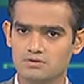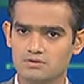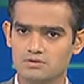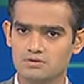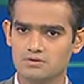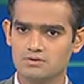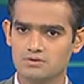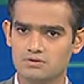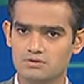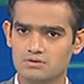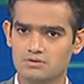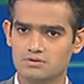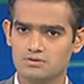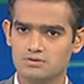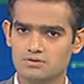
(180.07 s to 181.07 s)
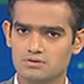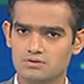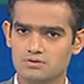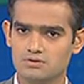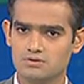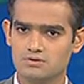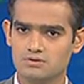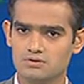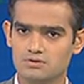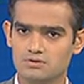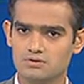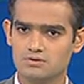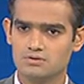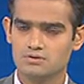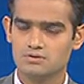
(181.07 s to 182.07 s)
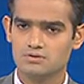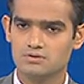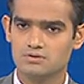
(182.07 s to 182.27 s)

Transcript: [no speech]